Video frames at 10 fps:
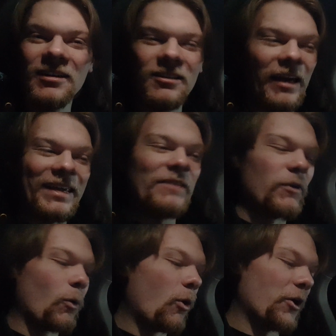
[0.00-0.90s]
Like,
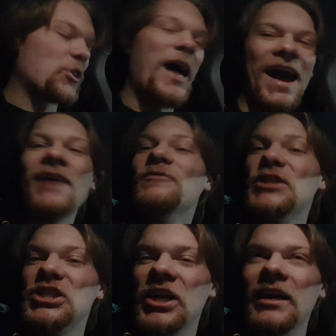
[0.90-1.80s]
even worth half a
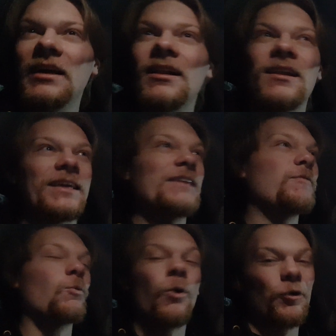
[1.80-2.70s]
shit. Like,
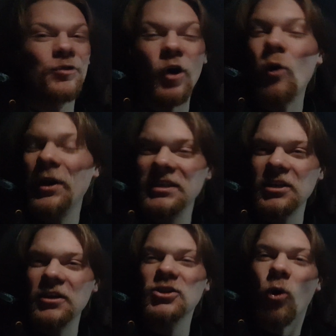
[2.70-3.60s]
even worth going to
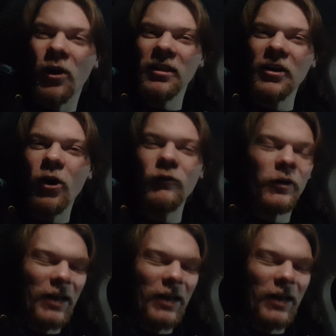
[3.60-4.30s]
the toilet over.